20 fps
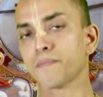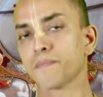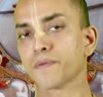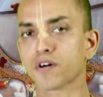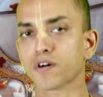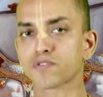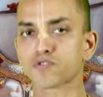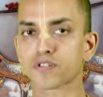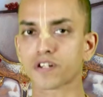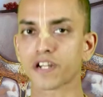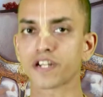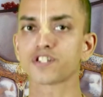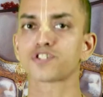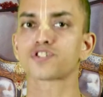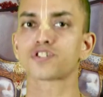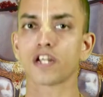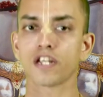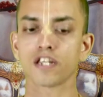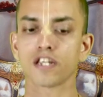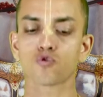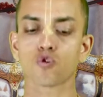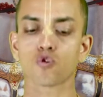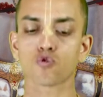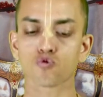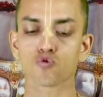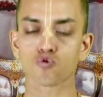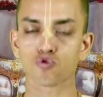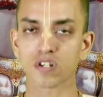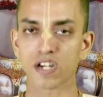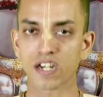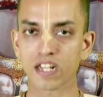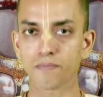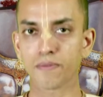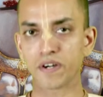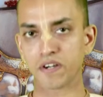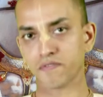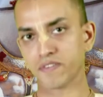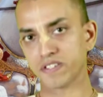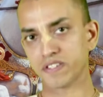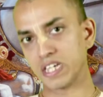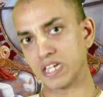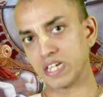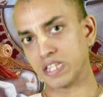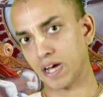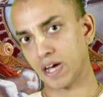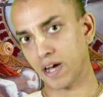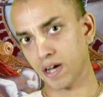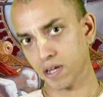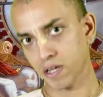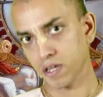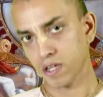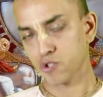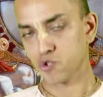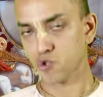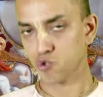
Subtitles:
Because traditionally, those who study Bhagavad Gita,